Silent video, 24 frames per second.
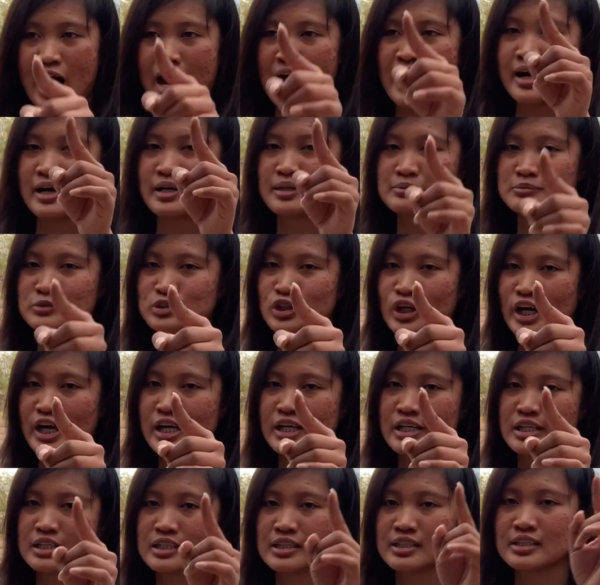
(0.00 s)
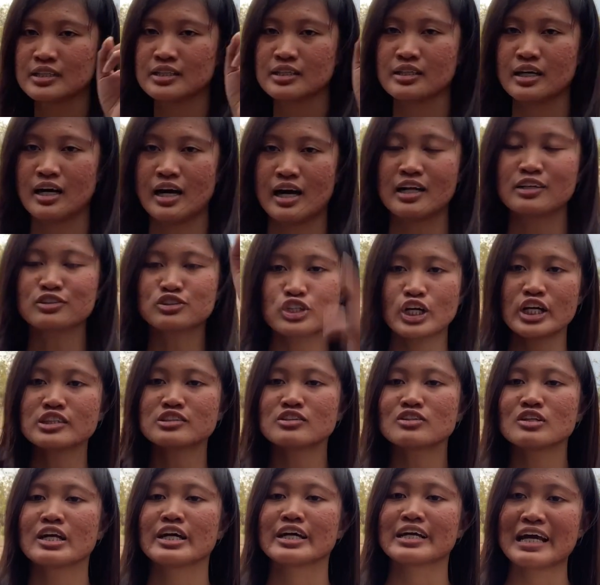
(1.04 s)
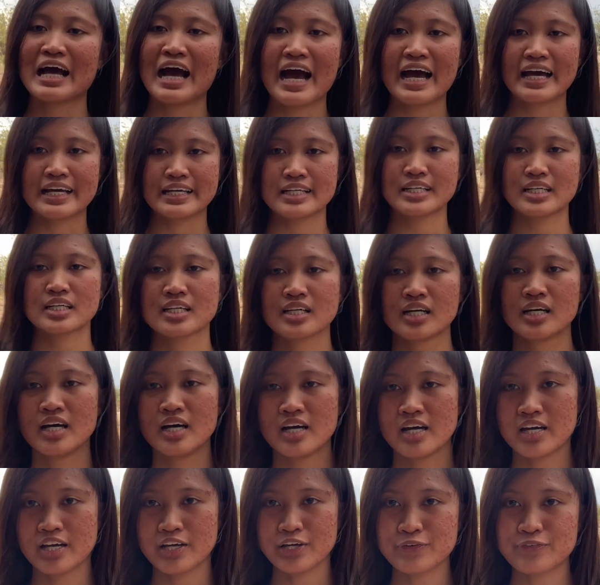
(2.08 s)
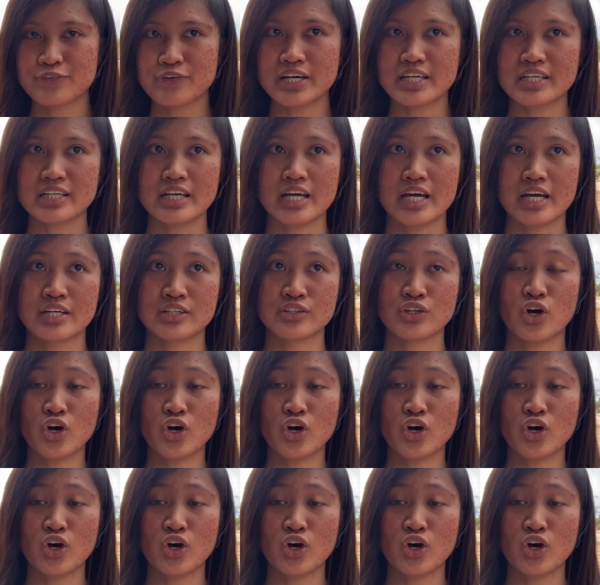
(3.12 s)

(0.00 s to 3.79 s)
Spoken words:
I'll try to like hike if I can,